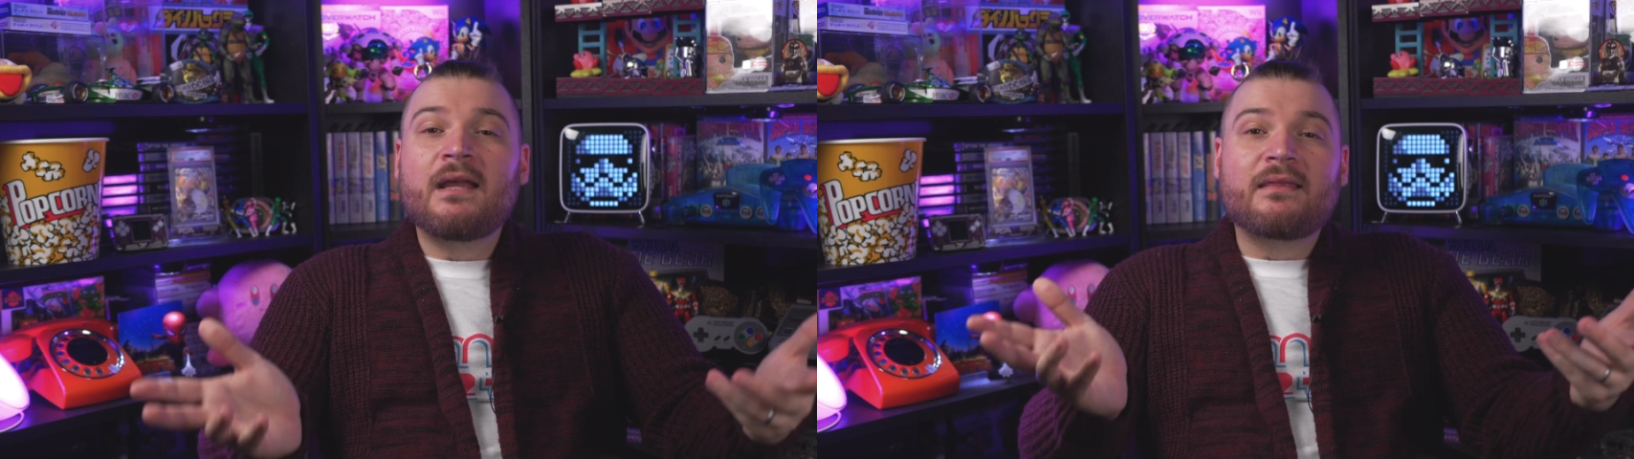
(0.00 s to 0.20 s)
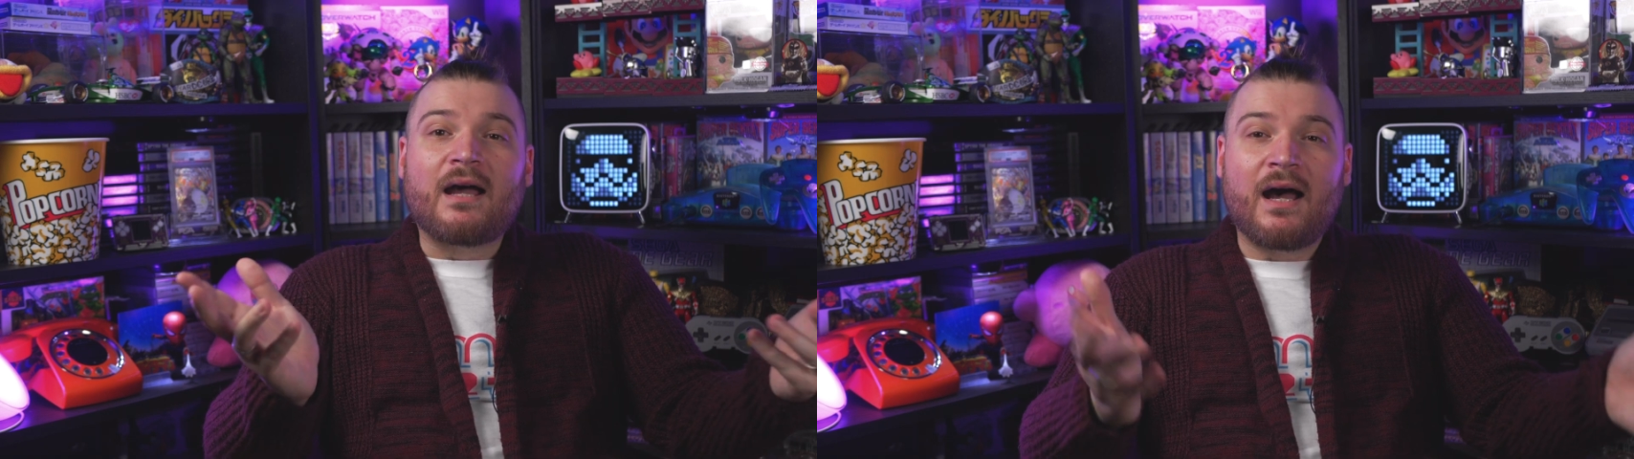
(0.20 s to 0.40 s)

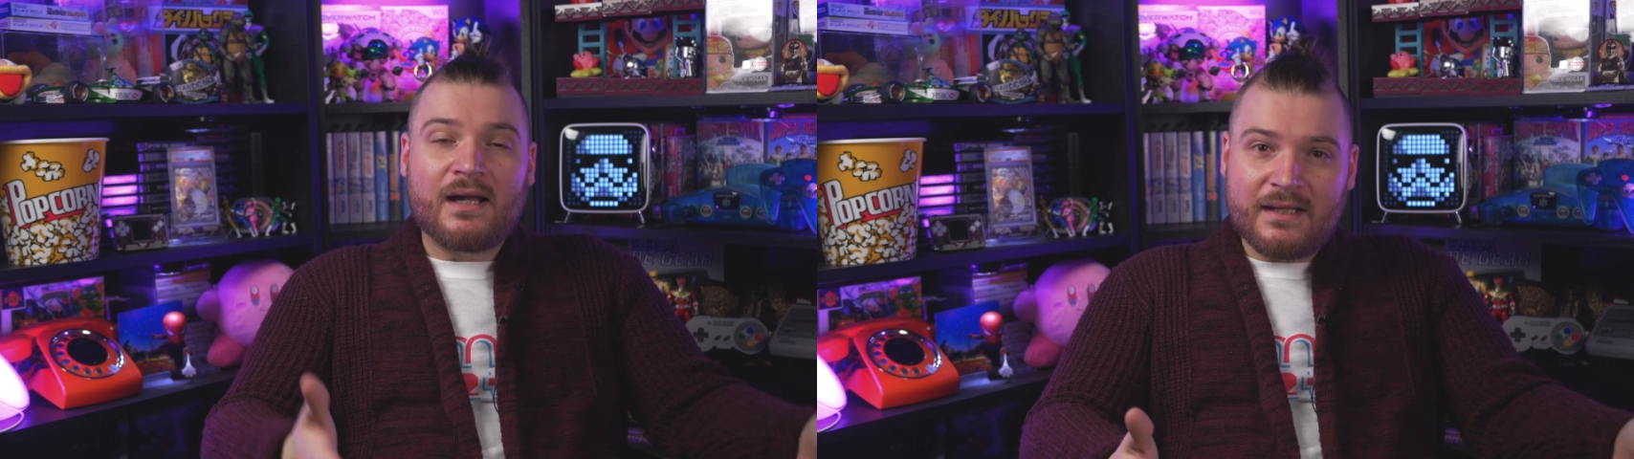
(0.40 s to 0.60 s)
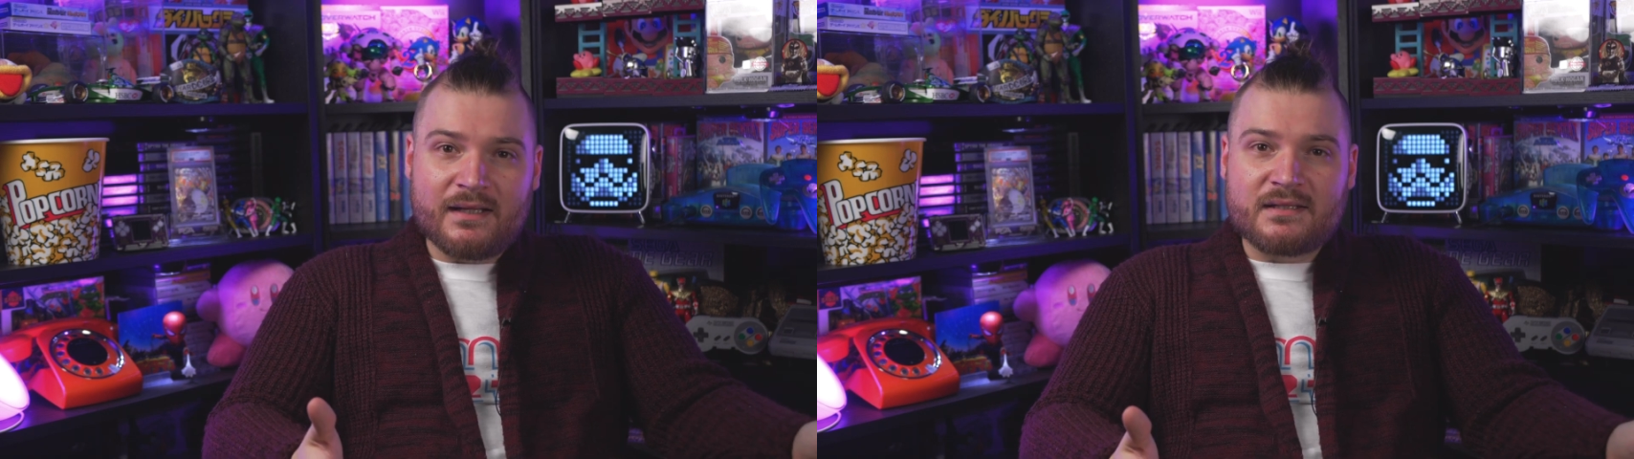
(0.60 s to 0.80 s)
The
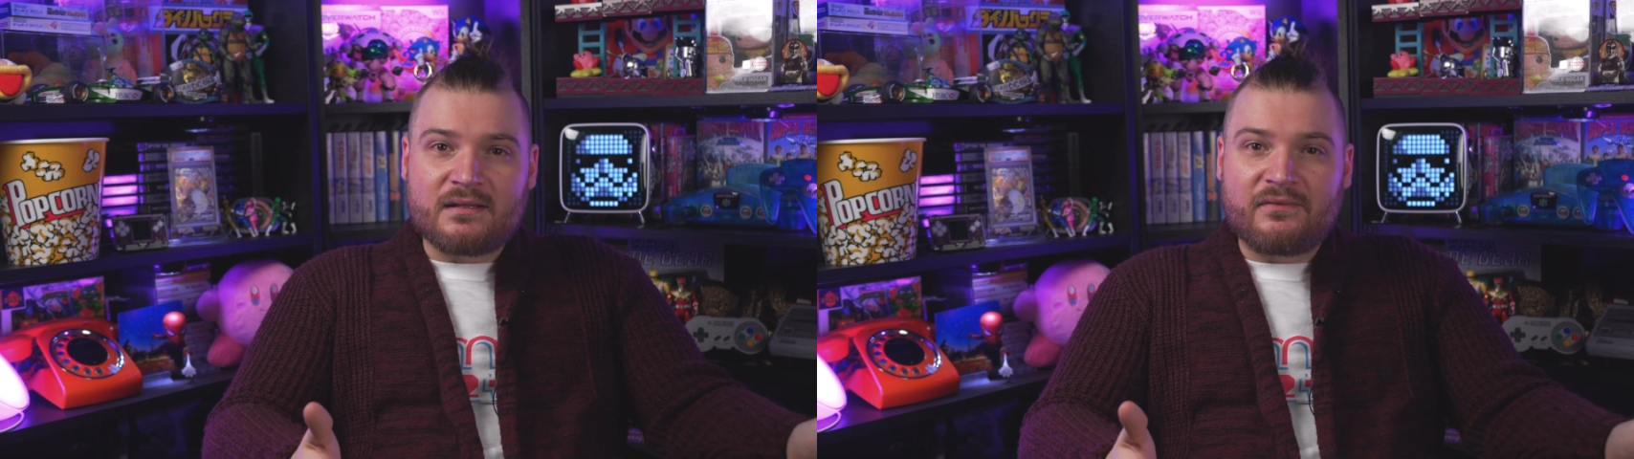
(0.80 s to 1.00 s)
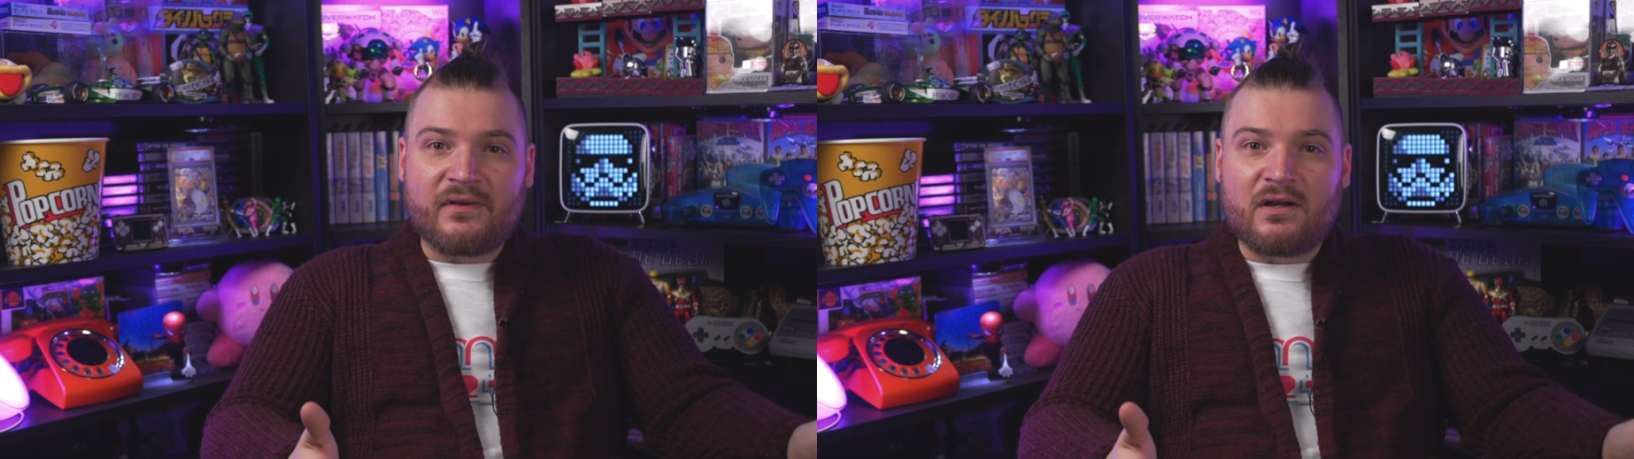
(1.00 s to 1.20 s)
highlights of
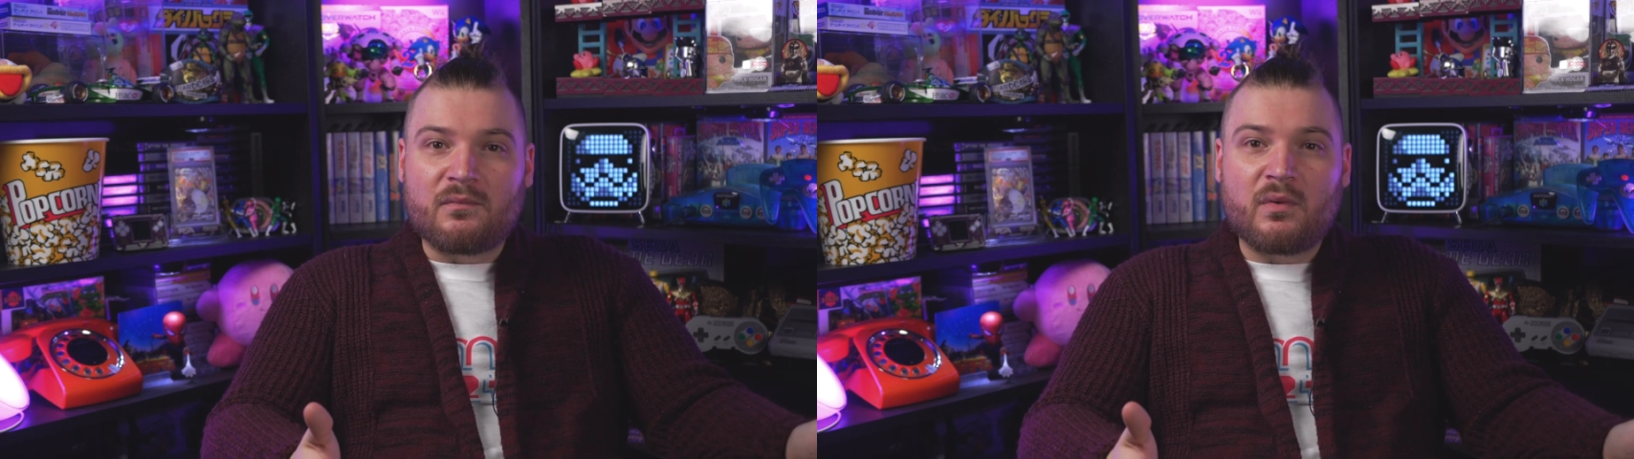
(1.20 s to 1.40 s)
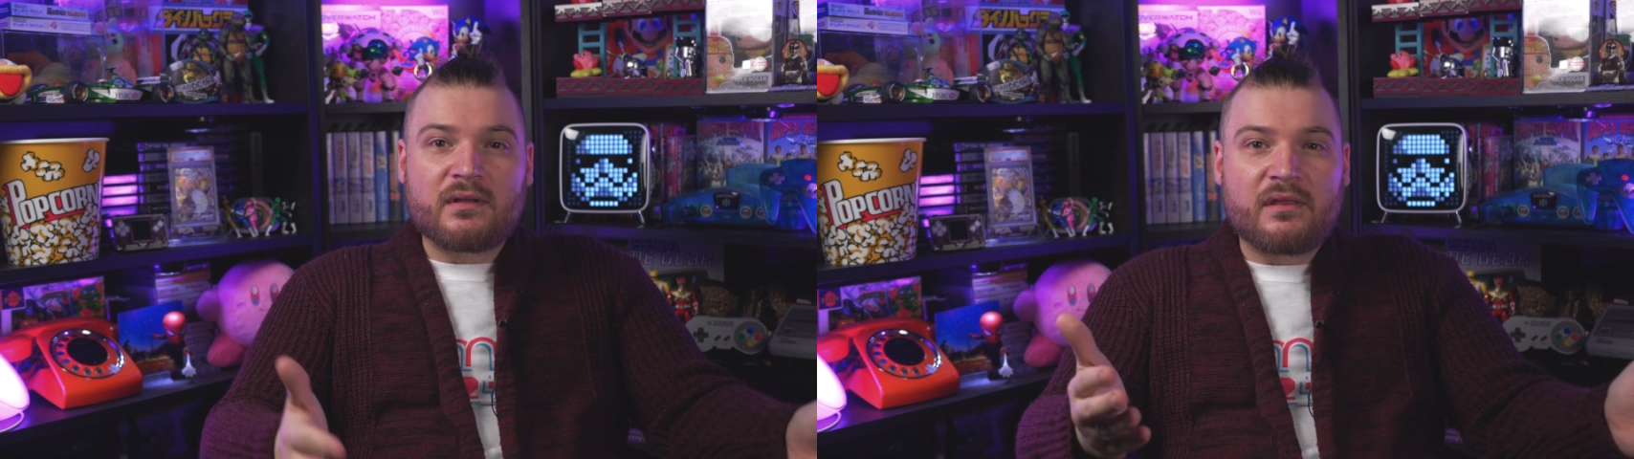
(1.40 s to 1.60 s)
the
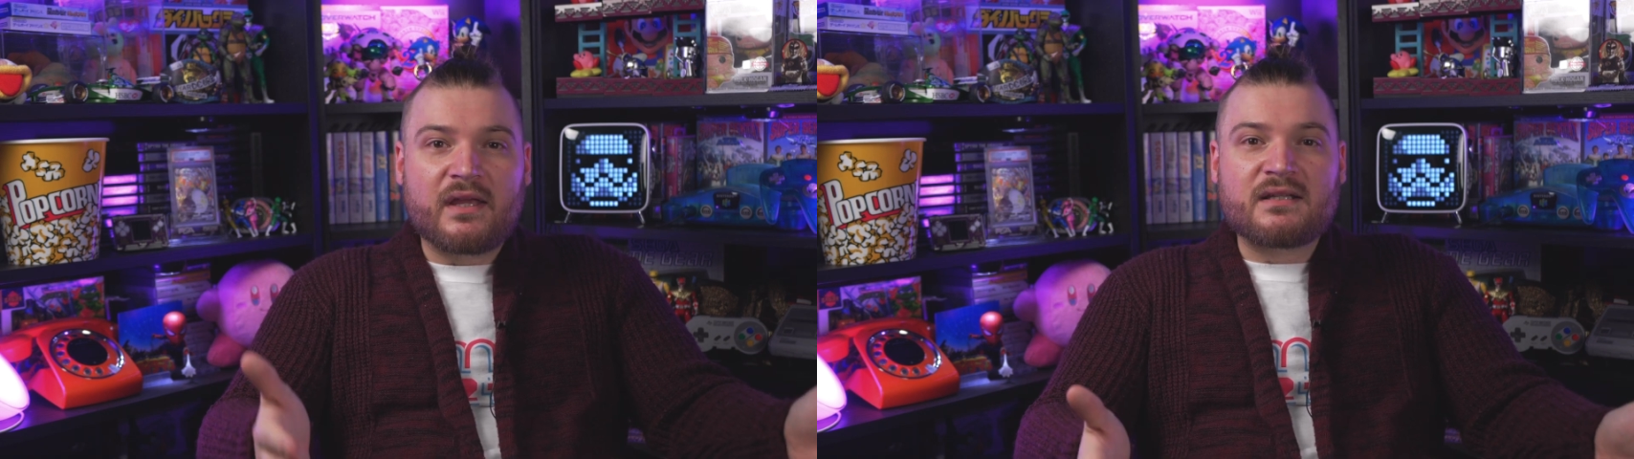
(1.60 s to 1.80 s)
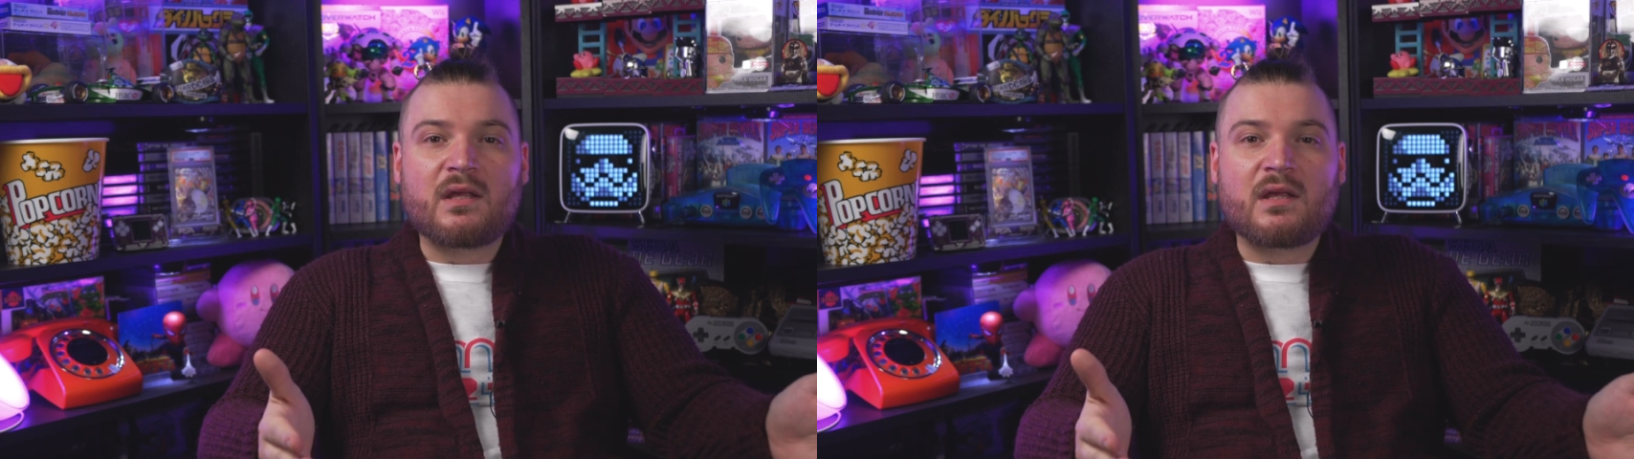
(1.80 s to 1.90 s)
film were the things